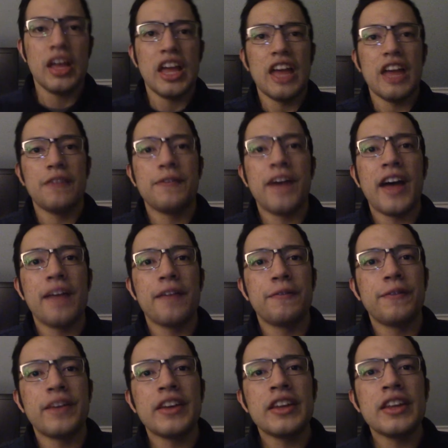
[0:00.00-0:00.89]
If I
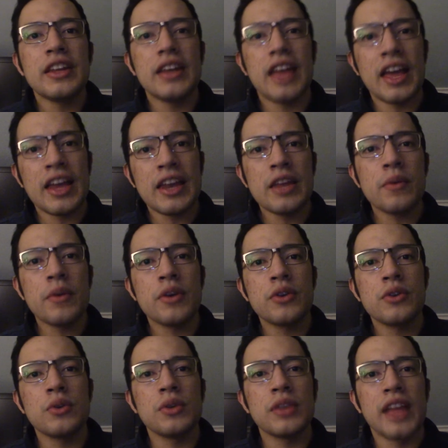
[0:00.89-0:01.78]
offended anyone
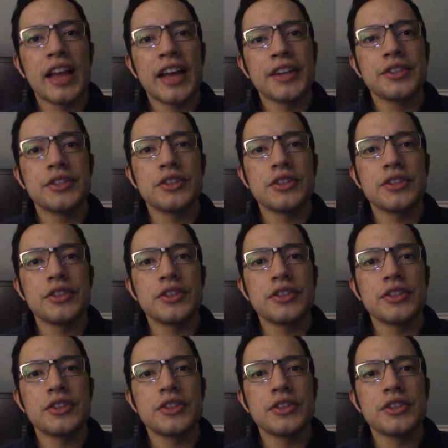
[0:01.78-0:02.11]
who likes